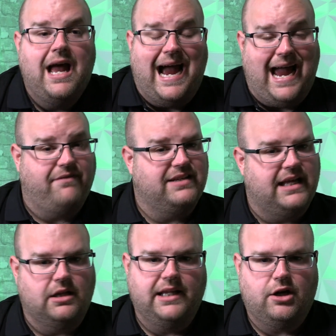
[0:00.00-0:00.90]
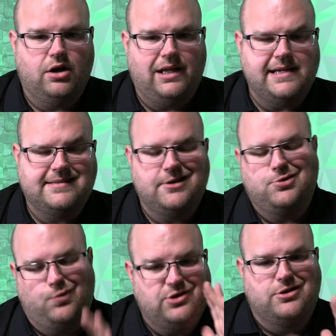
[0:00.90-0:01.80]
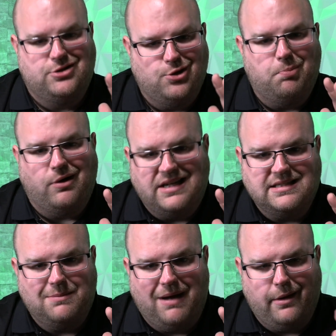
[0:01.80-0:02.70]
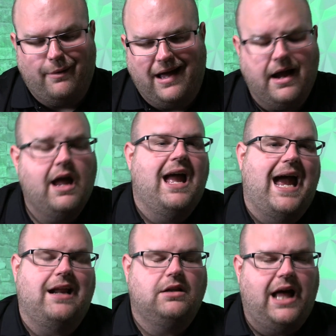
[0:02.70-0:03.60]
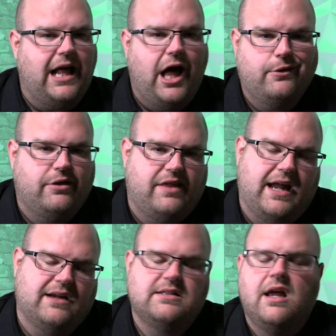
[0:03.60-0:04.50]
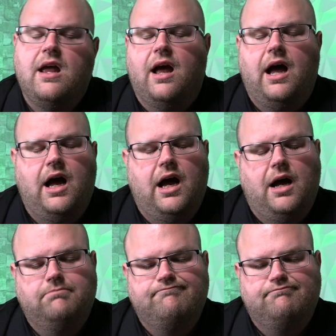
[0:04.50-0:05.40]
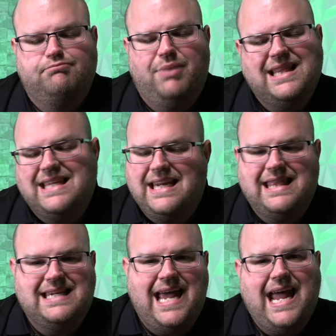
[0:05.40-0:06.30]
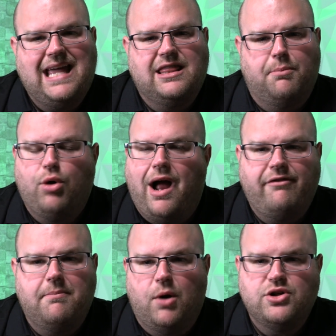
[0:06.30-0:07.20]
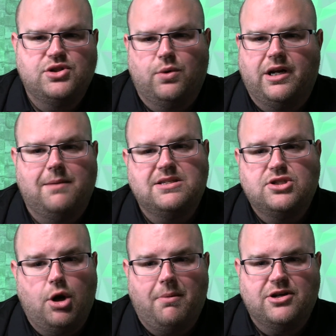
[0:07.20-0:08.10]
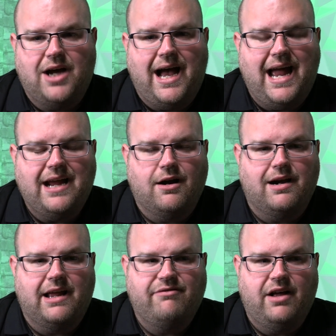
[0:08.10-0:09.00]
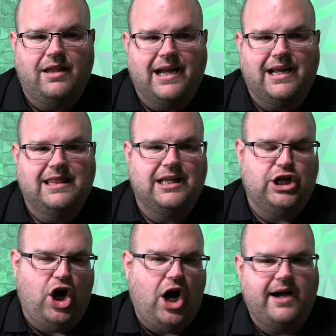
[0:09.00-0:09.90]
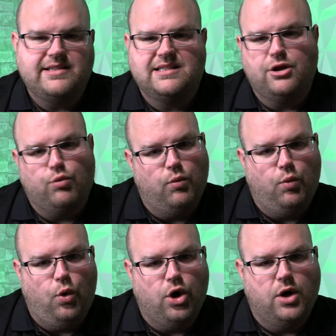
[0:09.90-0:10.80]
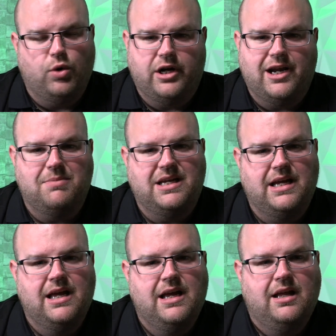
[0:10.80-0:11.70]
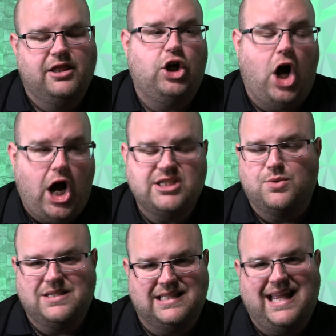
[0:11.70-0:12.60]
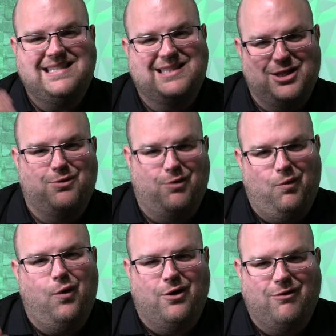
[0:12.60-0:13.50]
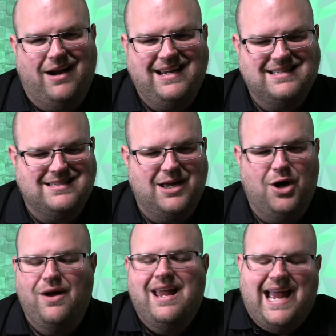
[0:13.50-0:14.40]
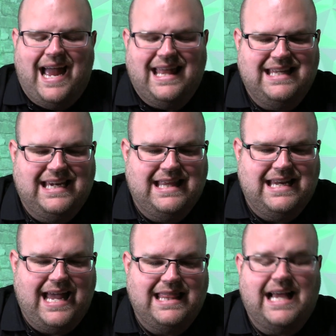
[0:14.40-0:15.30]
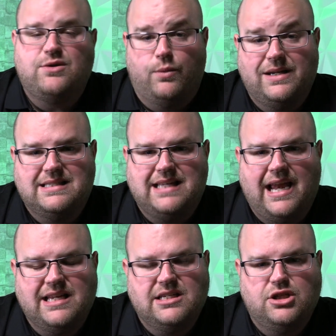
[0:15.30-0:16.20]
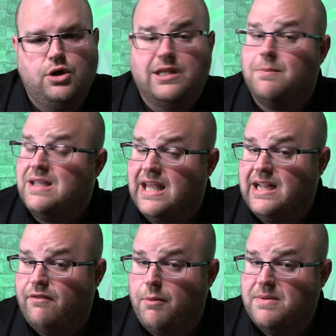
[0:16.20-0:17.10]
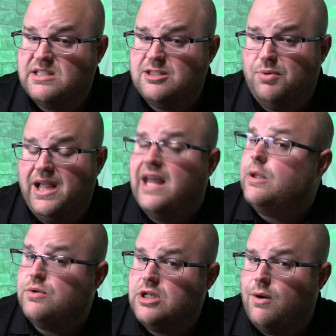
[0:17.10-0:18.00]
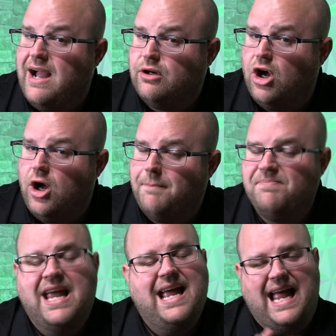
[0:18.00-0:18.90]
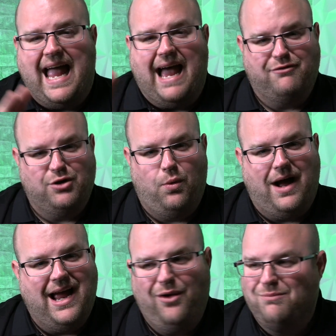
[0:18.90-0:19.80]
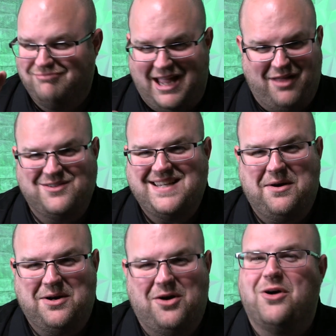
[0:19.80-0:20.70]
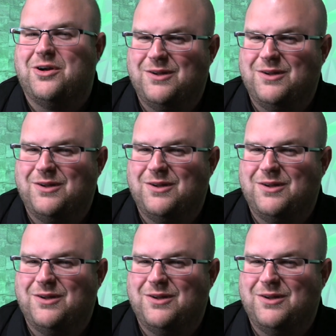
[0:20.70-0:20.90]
I have to get a liquor license, which is super easy, by the way, and a lot of other things. But at the end of the day, the profit margins were going to be so much higher, and I felt like the cost and the reward were going to be, the cost was less than the reward, right? So at the end of the day, that's what we decided to do. In the beginning of our business plan, there was no alcohol. After a while, now there's alcohol.